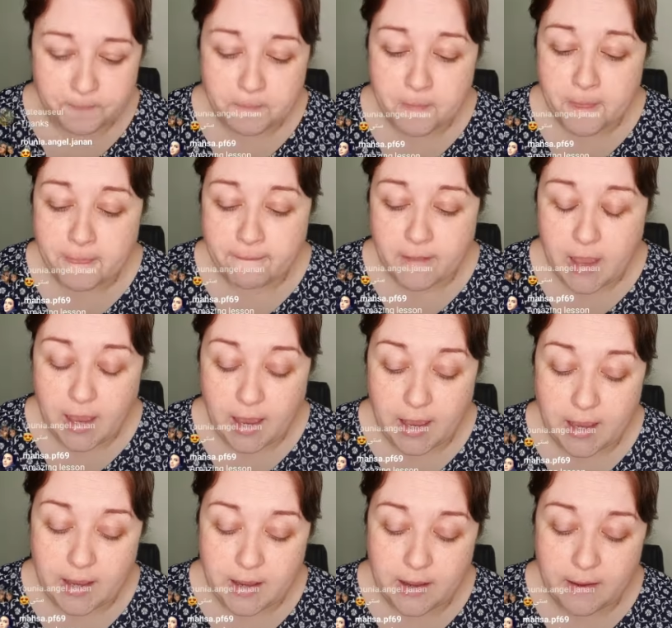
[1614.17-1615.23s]

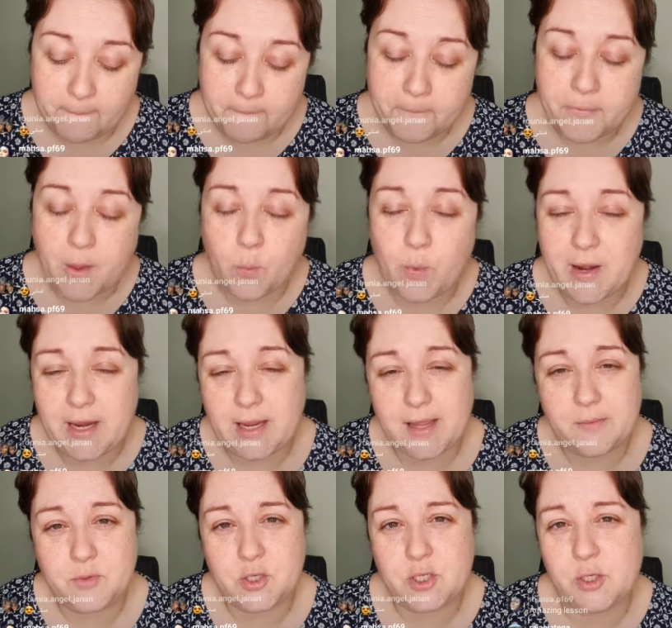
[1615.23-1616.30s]
When it comes to
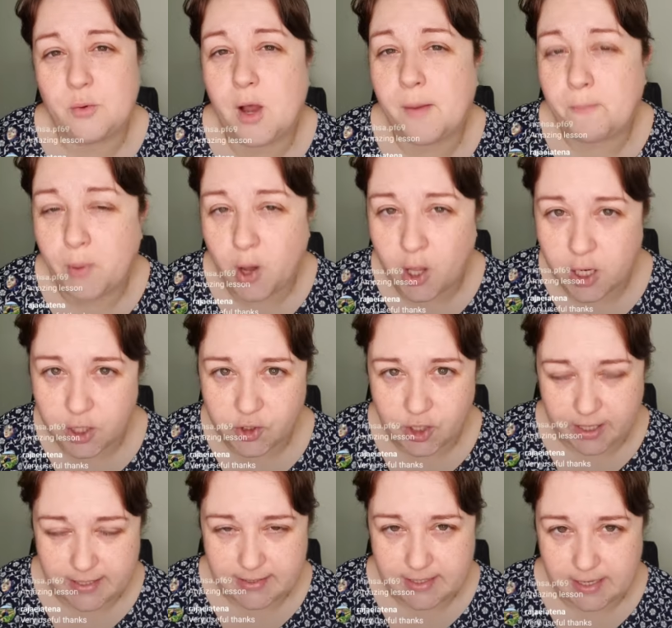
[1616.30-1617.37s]
apologizing,
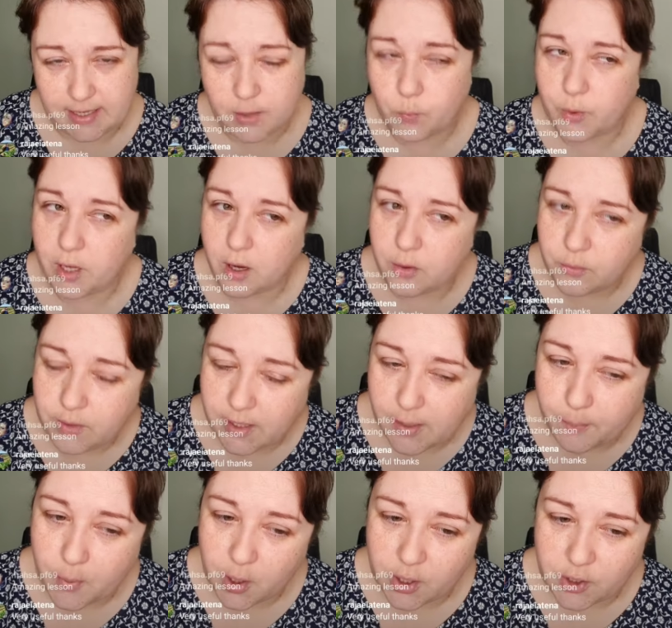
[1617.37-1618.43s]
we only
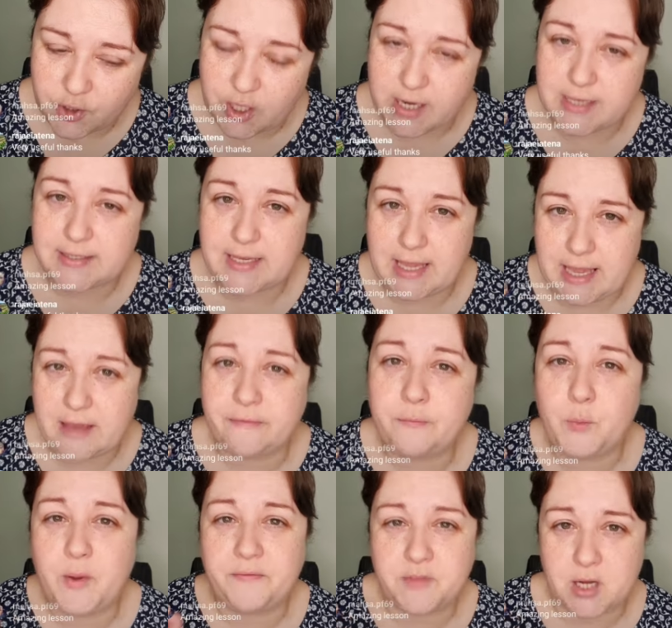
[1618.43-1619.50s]
apologize if we've done
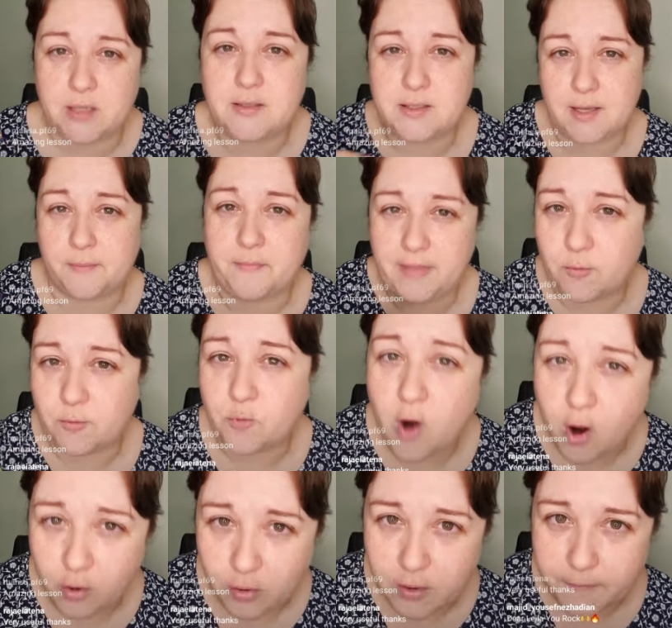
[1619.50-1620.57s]
something wrong,
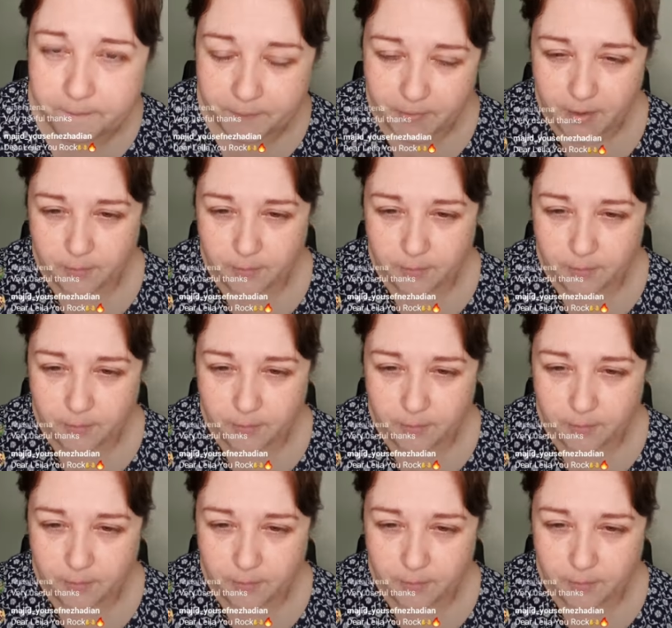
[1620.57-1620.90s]
okay?